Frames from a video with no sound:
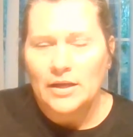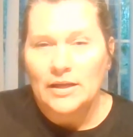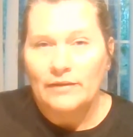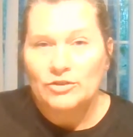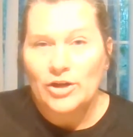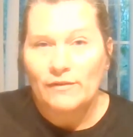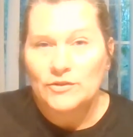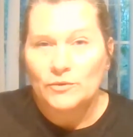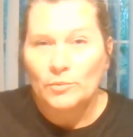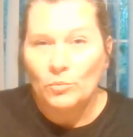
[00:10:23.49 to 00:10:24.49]
If it
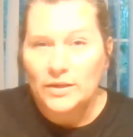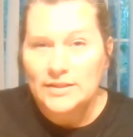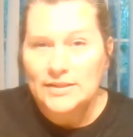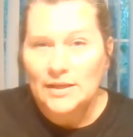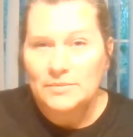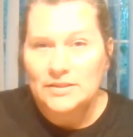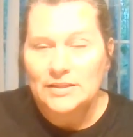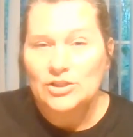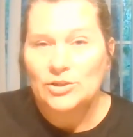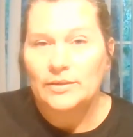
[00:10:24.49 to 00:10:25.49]
travels from one
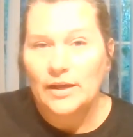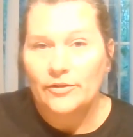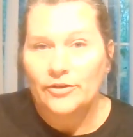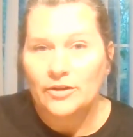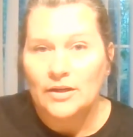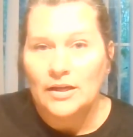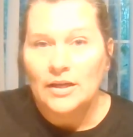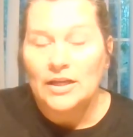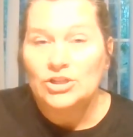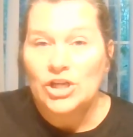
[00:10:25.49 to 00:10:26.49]
substance to another,
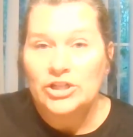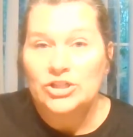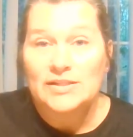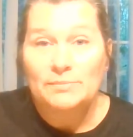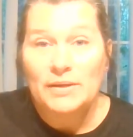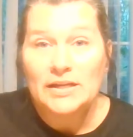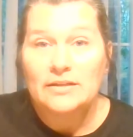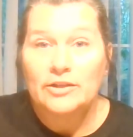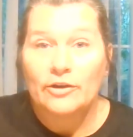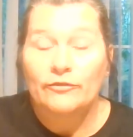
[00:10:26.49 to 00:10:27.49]
it changes speed,
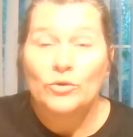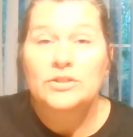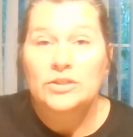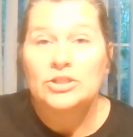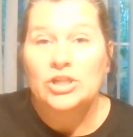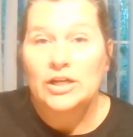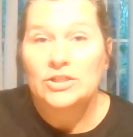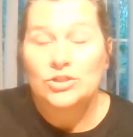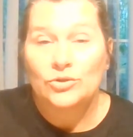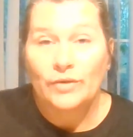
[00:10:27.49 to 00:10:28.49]
and therefore it's going to
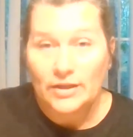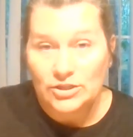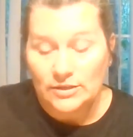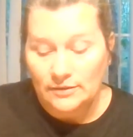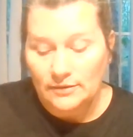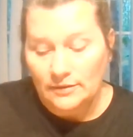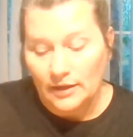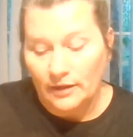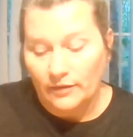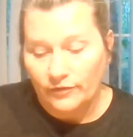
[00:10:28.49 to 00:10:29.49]
change direction
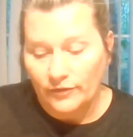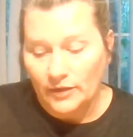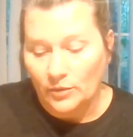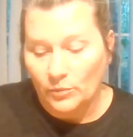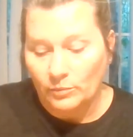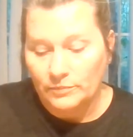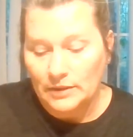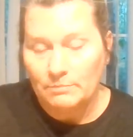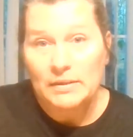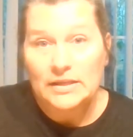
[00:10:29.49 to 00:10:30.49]
of
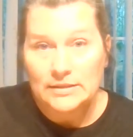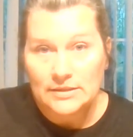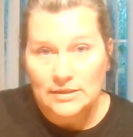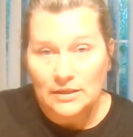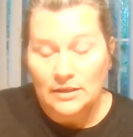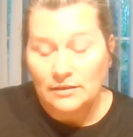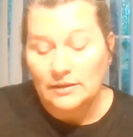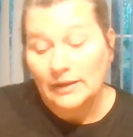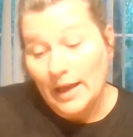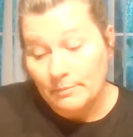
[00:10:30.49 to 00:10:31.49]
it bends.
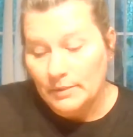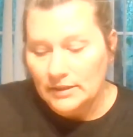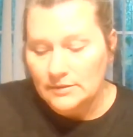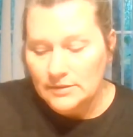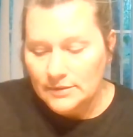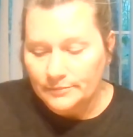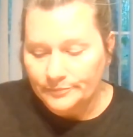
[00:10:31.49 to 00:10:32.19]
The light bends.